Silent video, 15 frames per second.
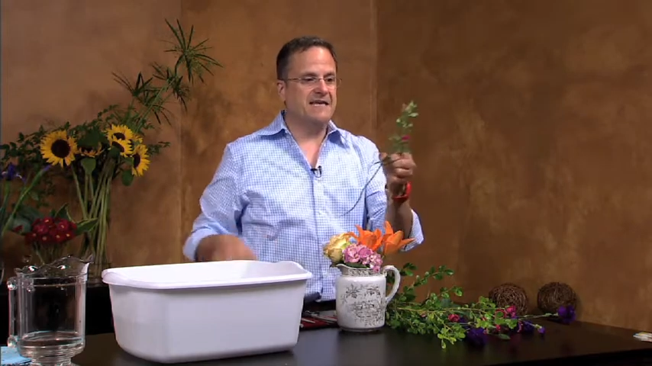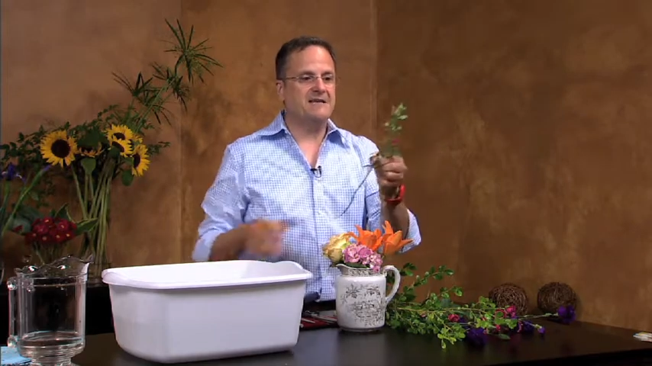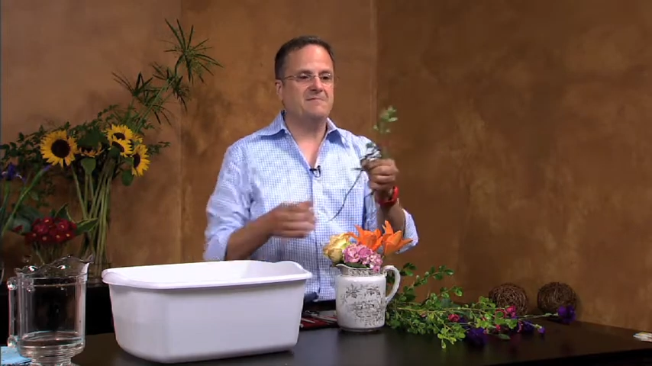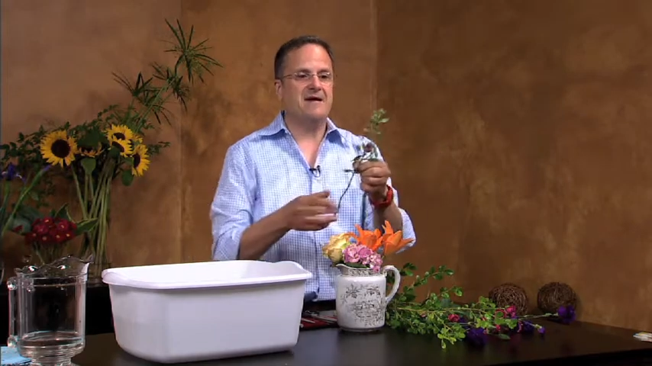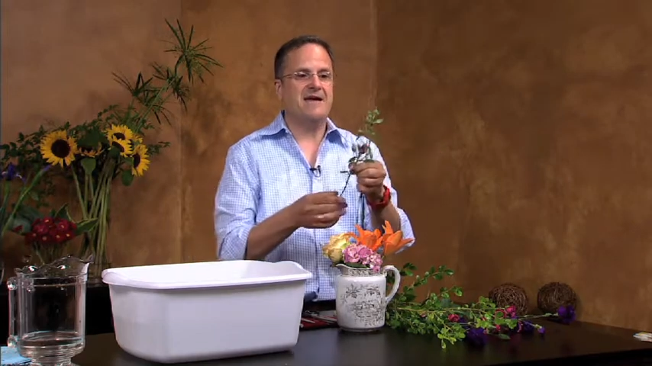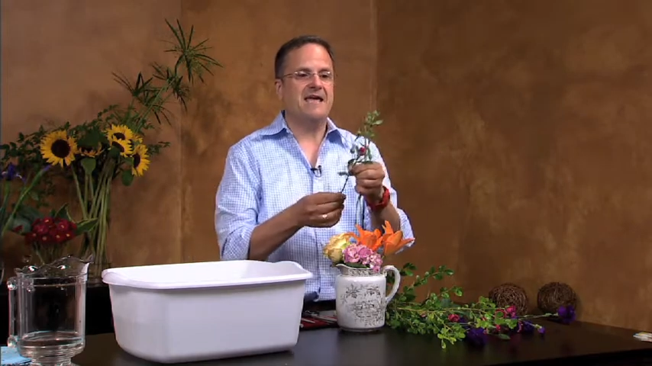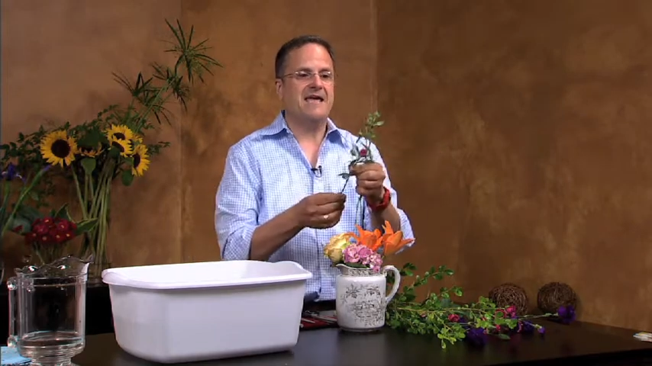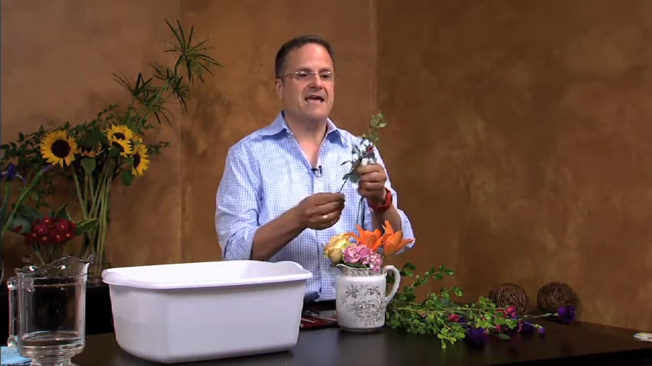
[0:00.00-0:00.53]
in
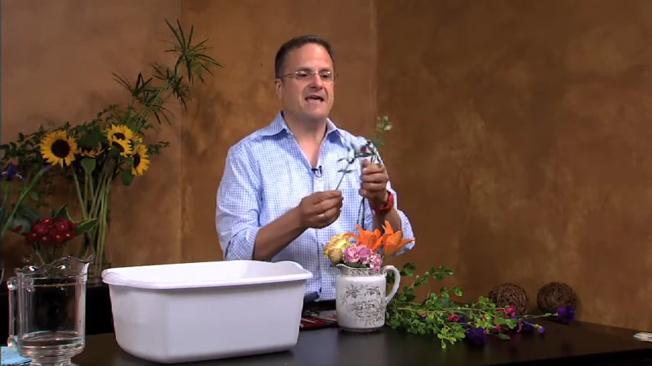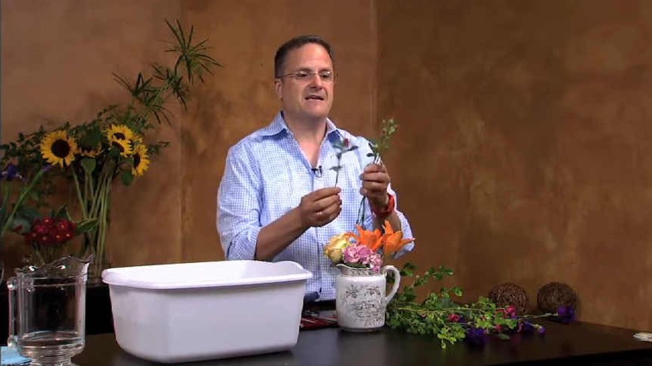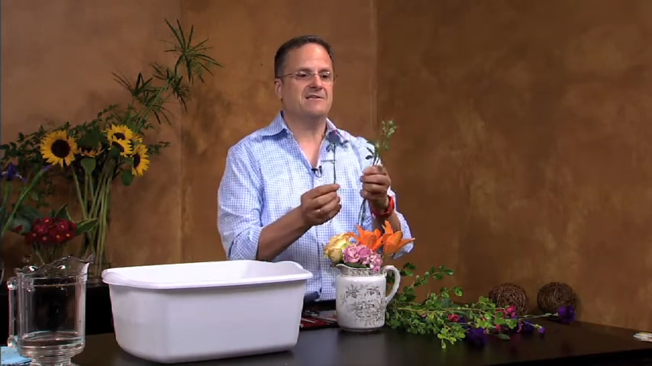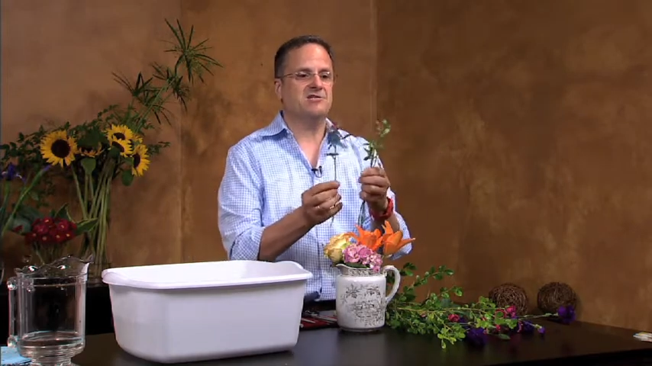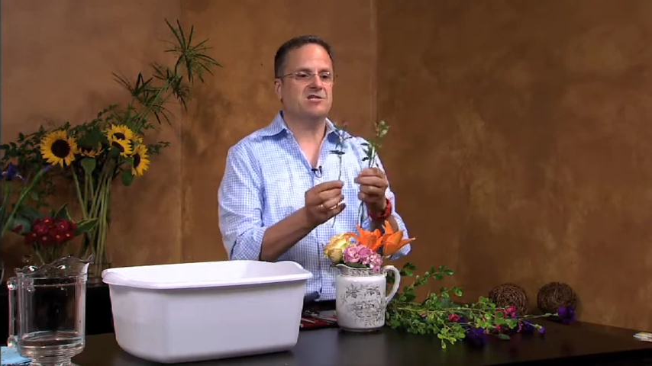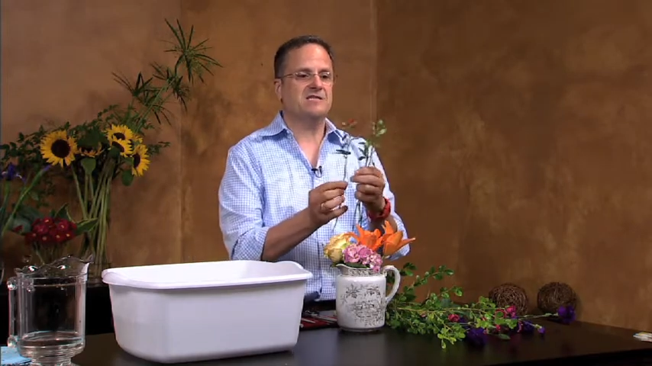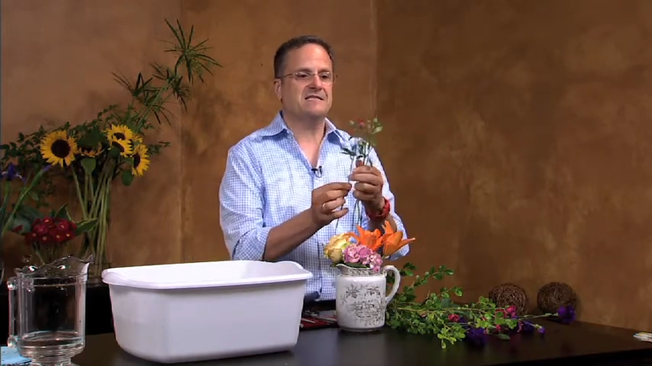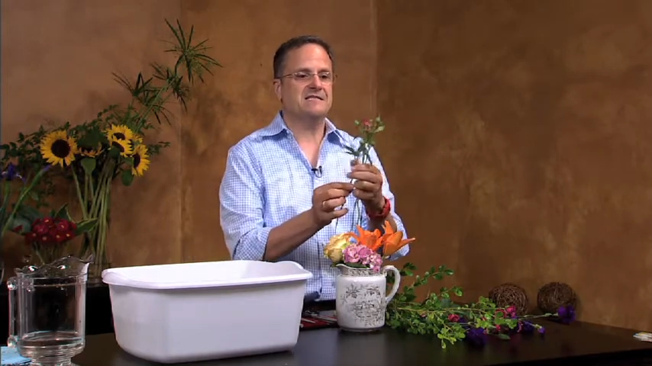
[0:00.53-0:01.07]
my
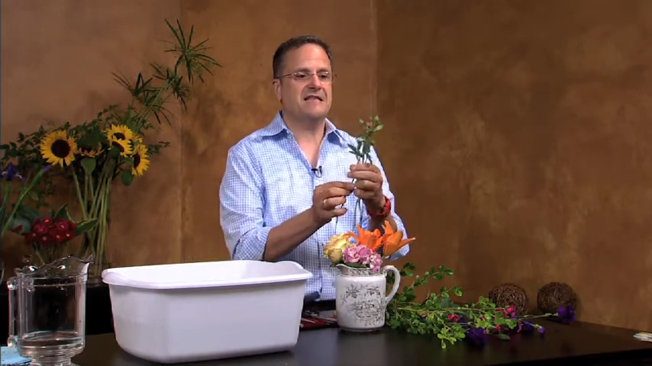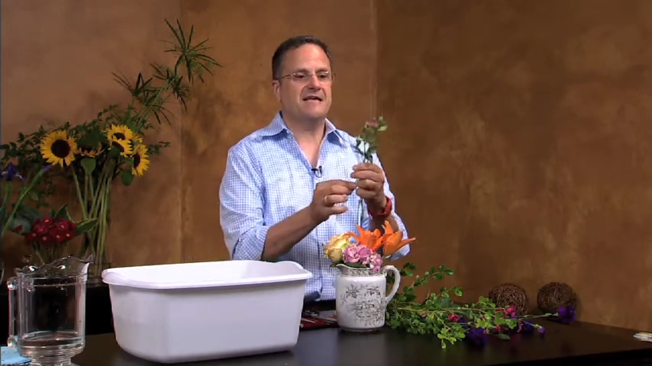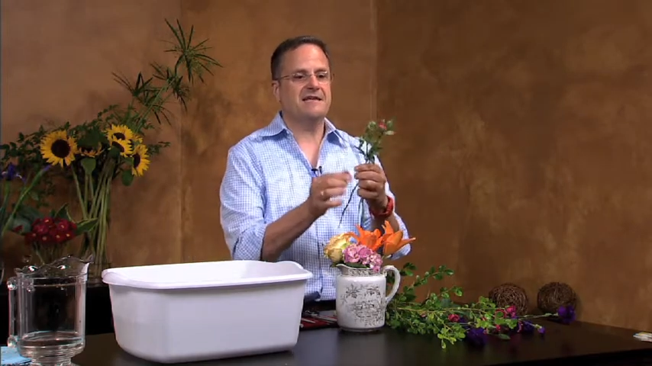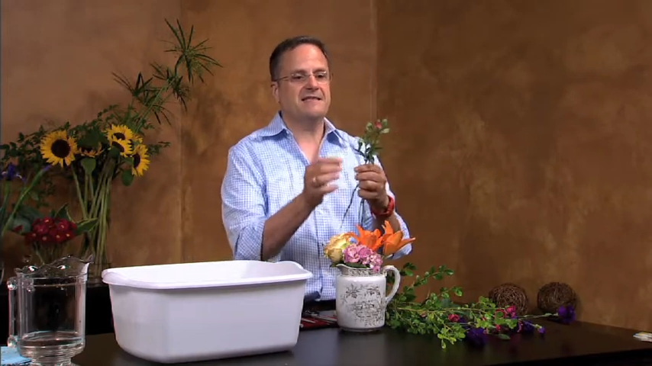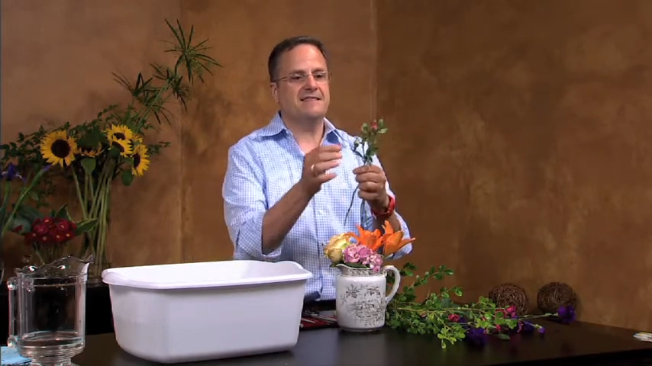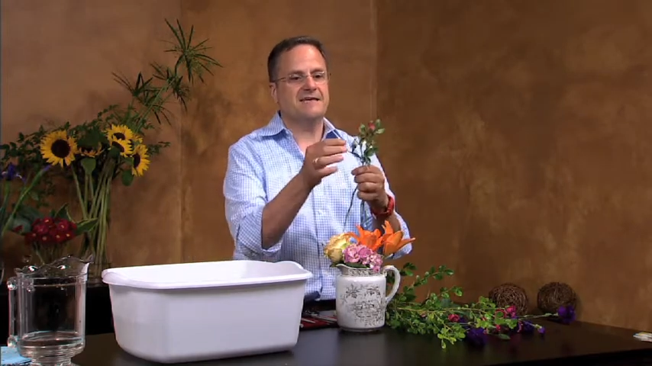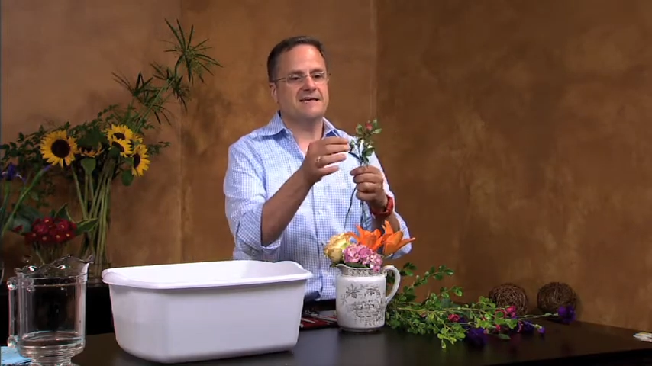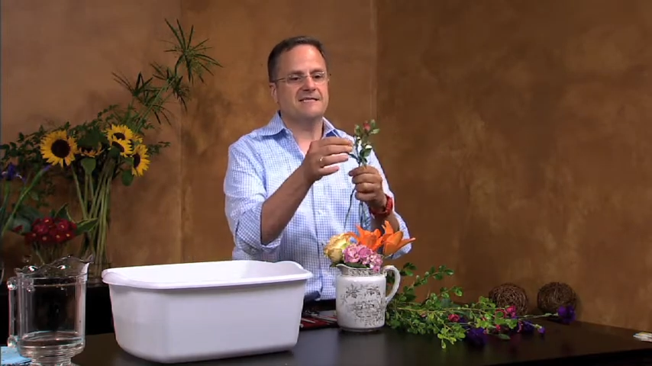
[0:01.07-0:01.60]
hand just
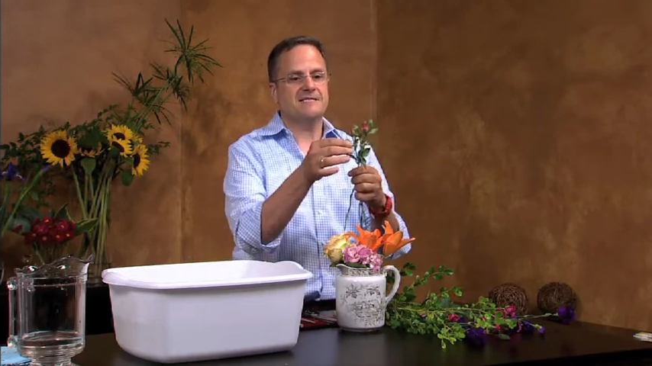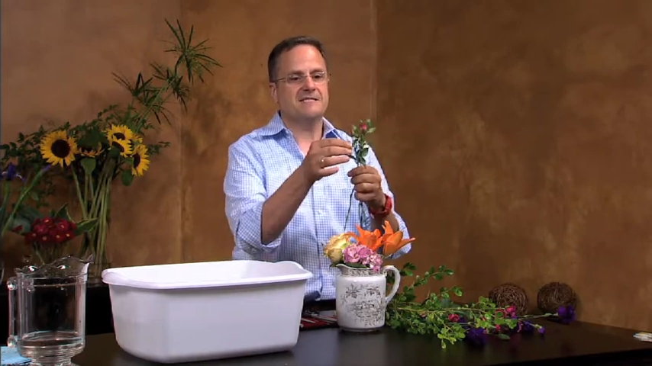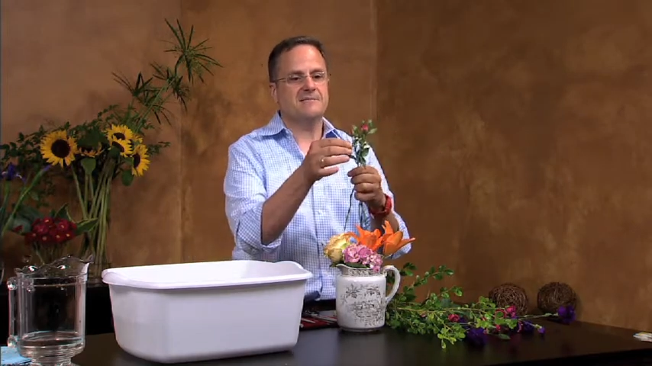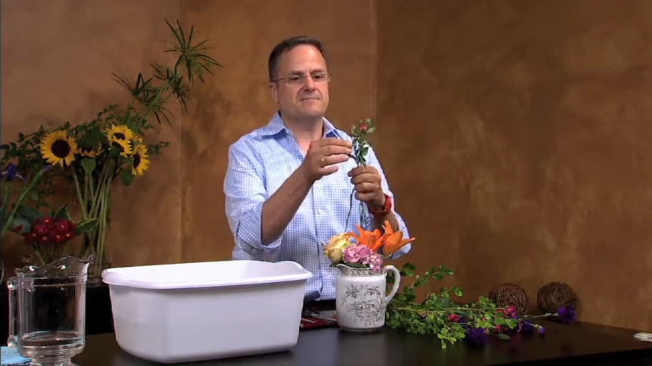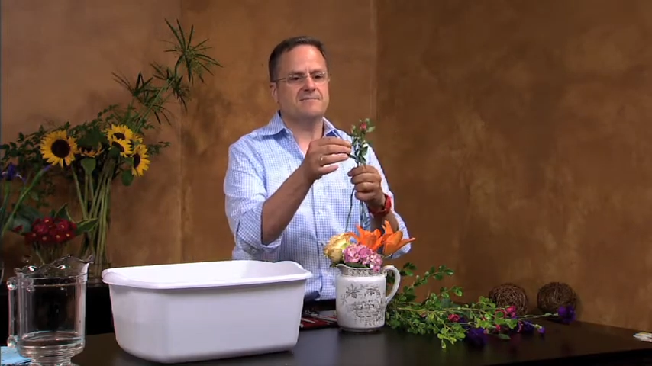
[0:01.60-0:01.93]
like this.